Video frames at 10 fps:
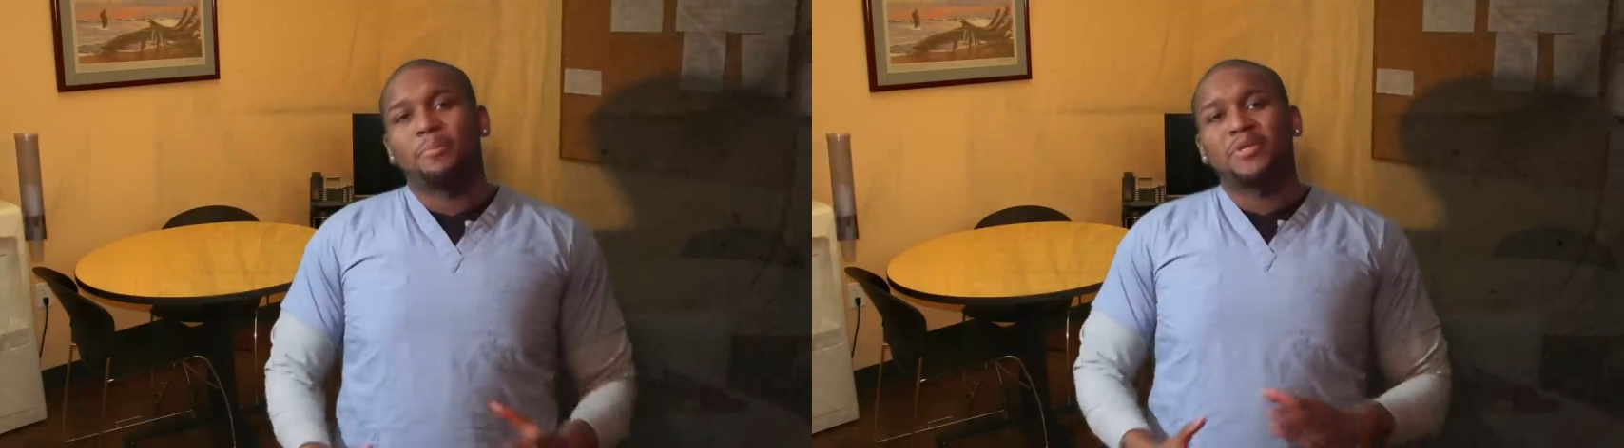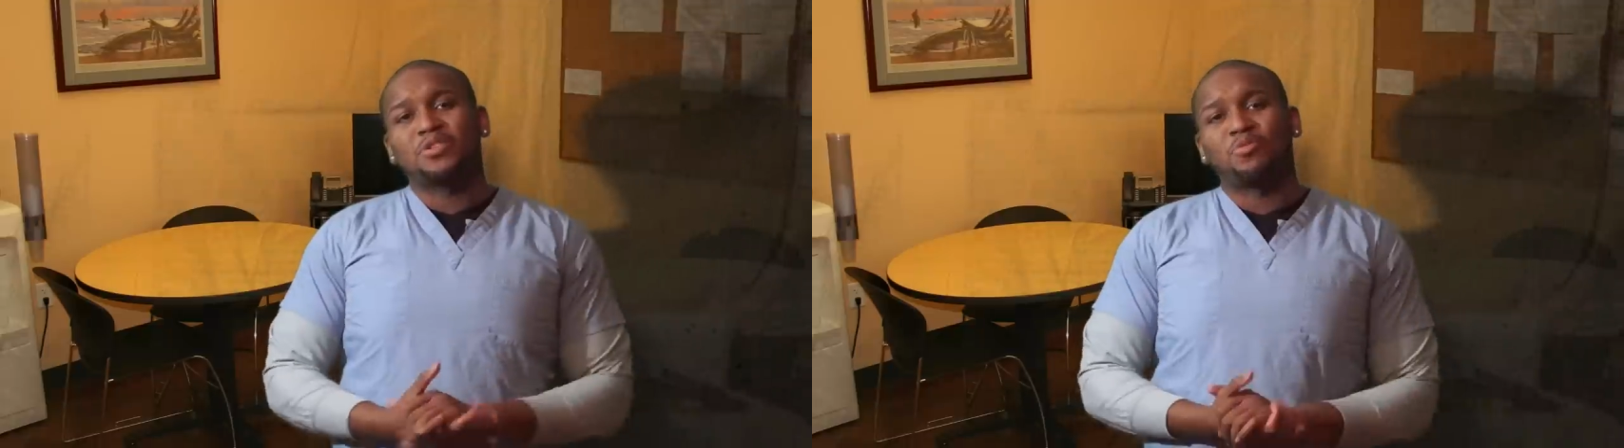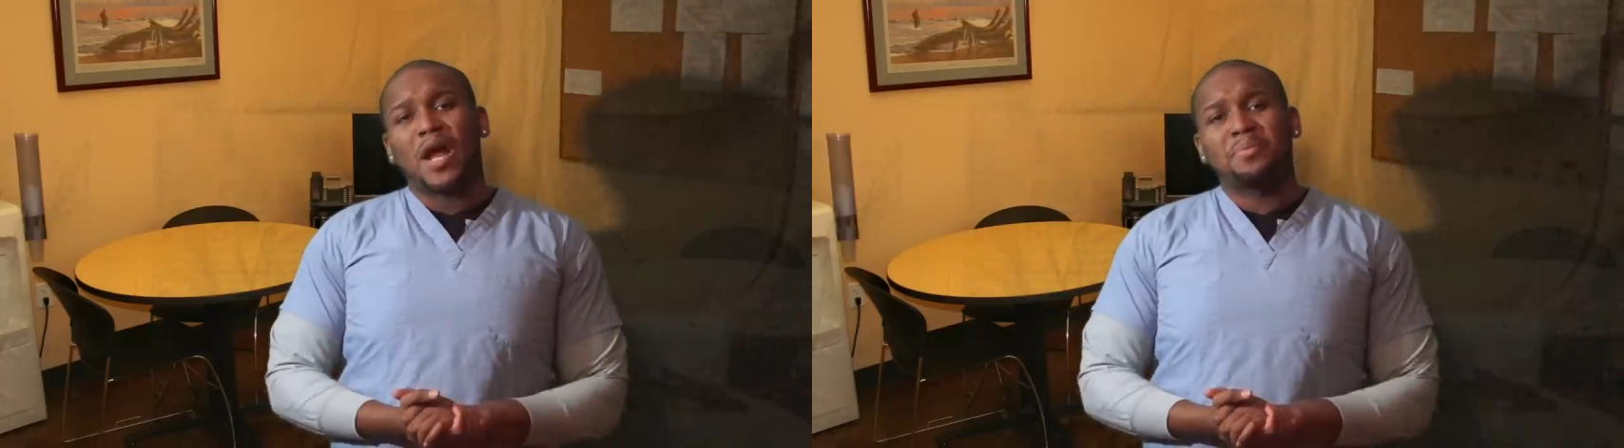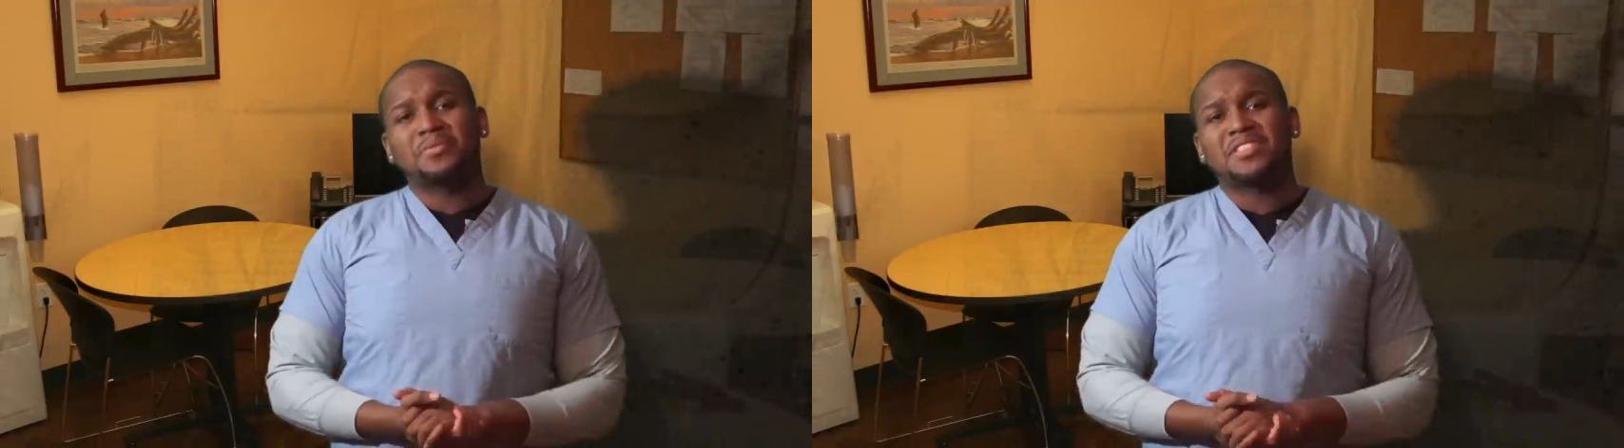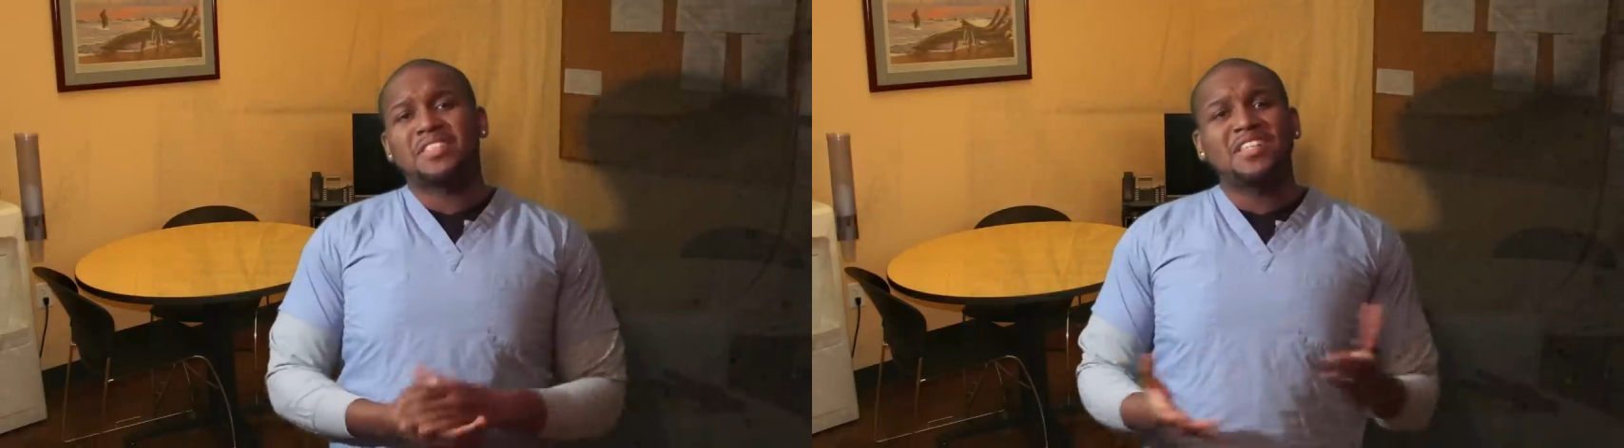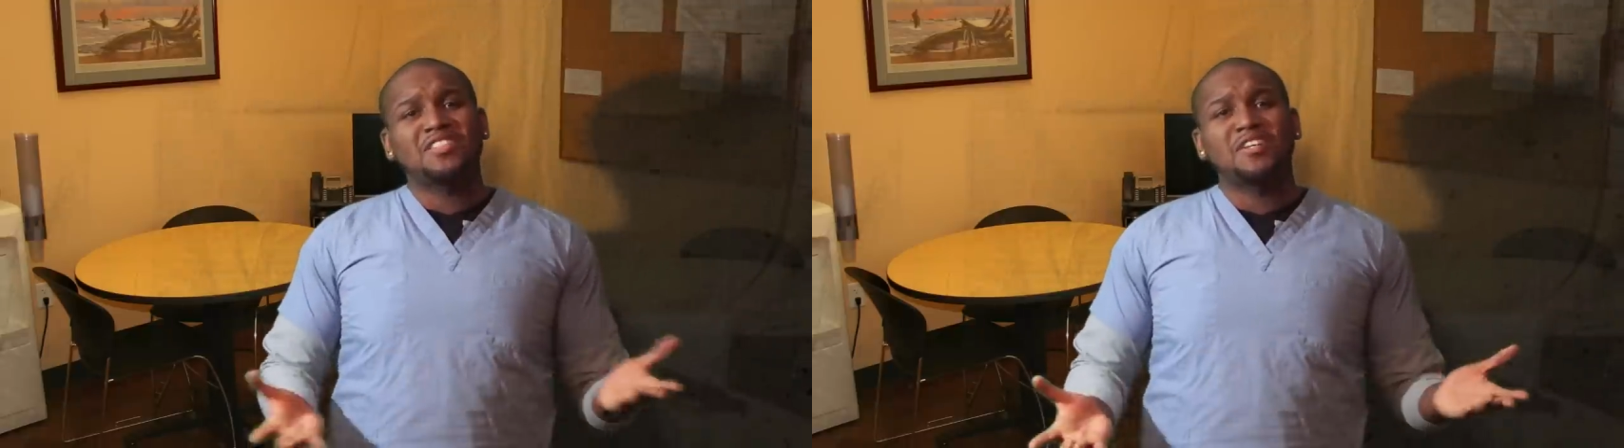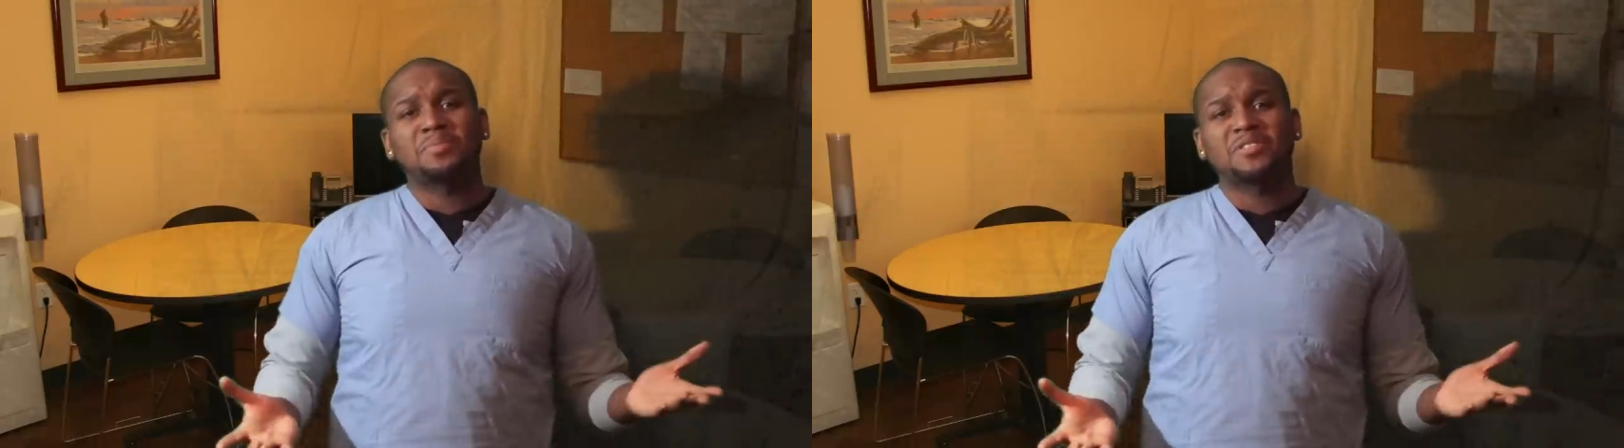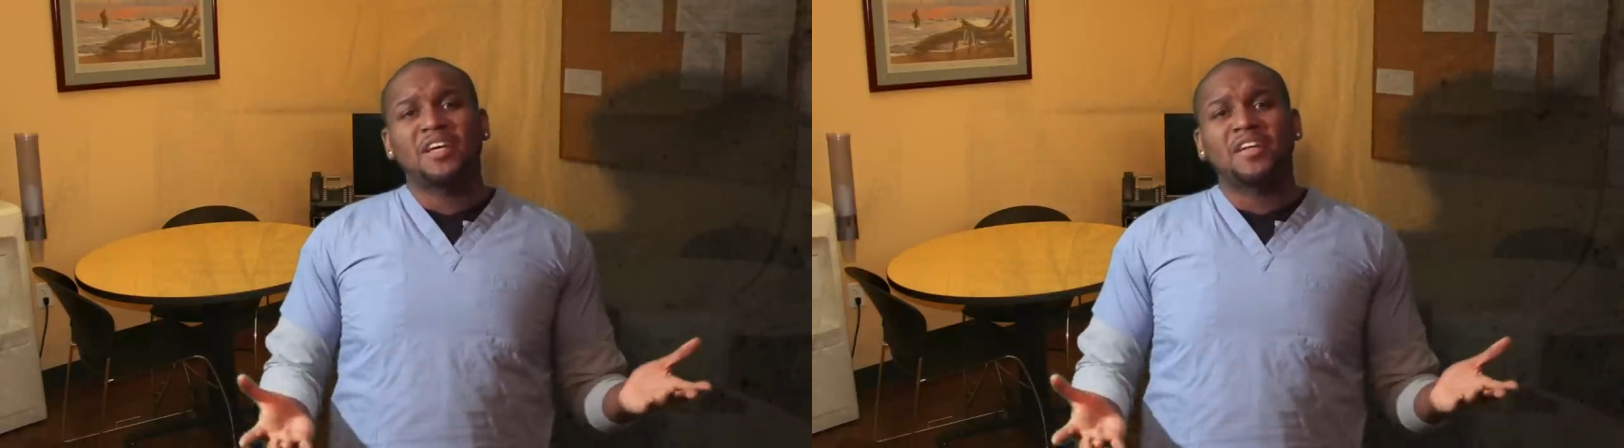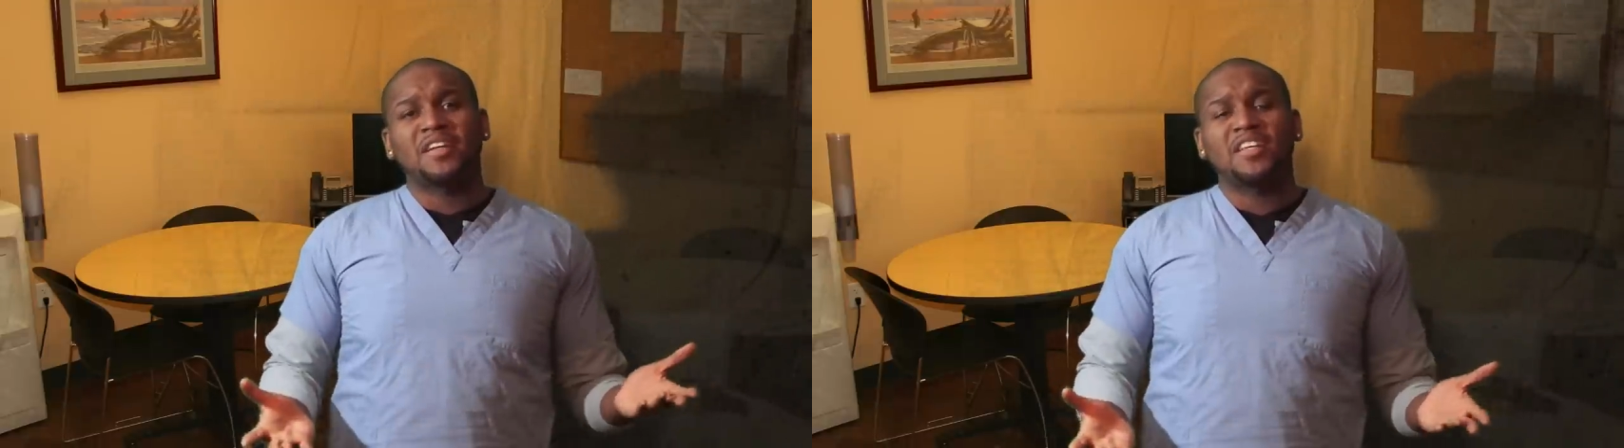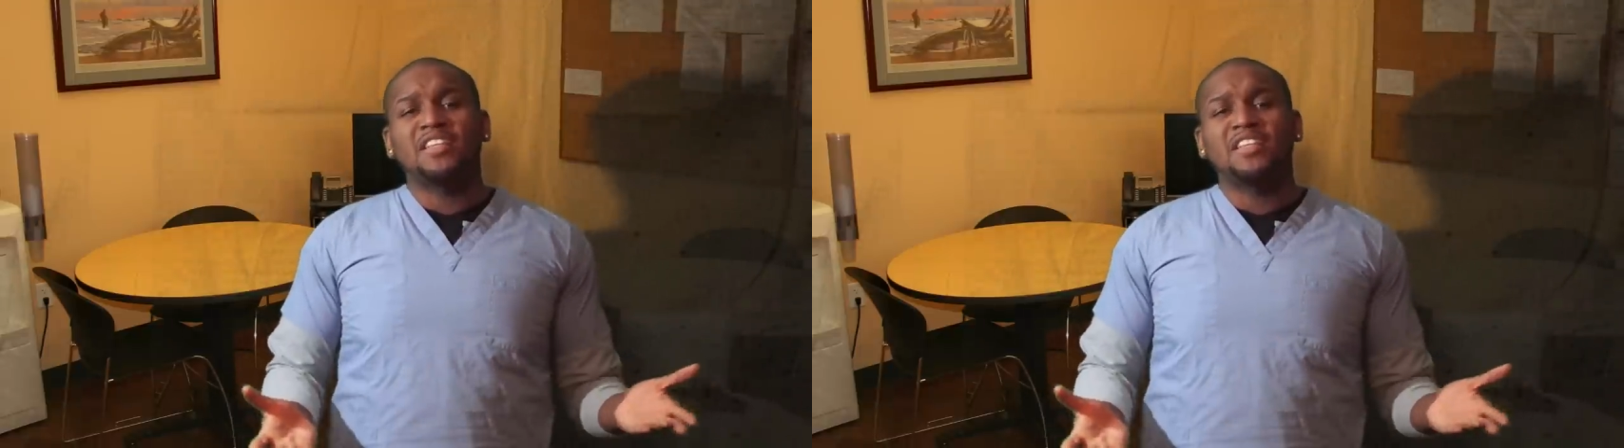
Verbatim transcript: Mr. Robinson, he's upset.